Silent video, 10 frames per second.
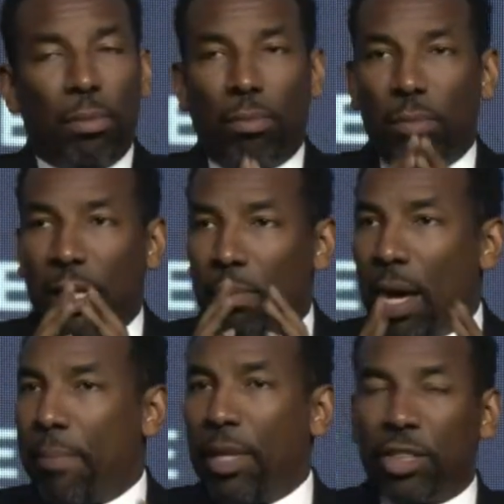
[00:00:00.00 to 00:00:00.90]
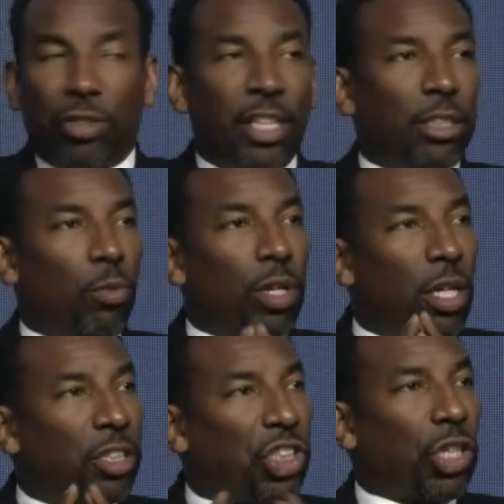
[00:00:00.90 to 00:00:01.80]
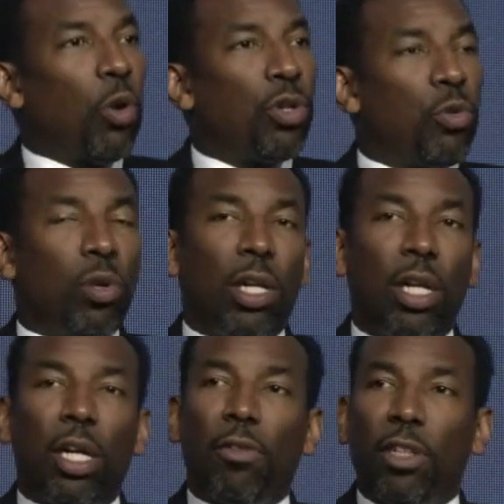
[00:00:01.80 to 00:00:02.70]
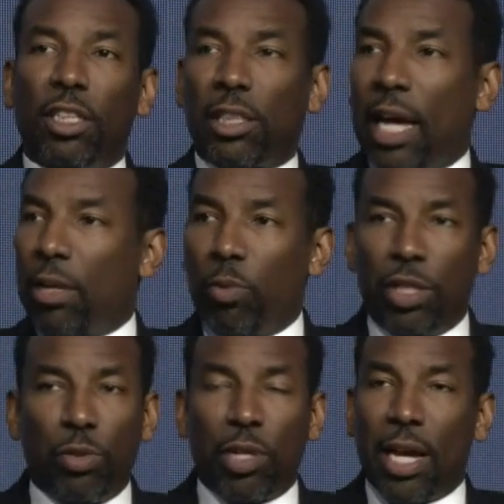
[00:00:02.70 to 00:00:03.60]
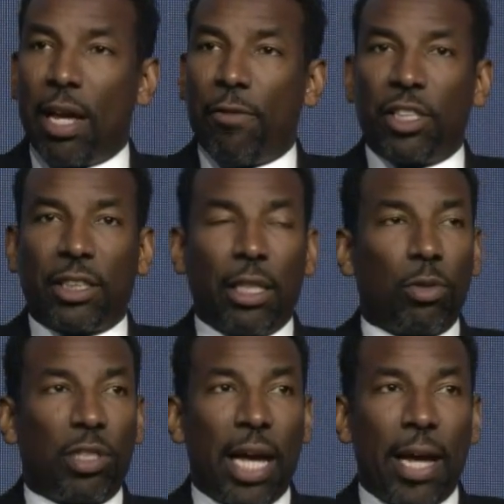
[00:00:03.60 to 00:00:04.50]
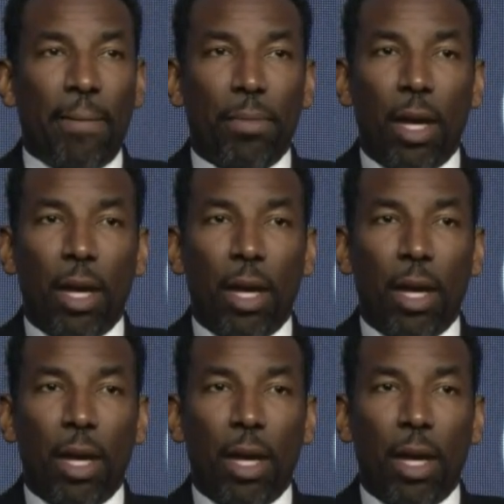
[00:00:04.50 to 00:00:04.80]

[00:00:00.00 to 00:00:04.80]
Me and my administration, we're going to show you what love looks like, and we do that every single day.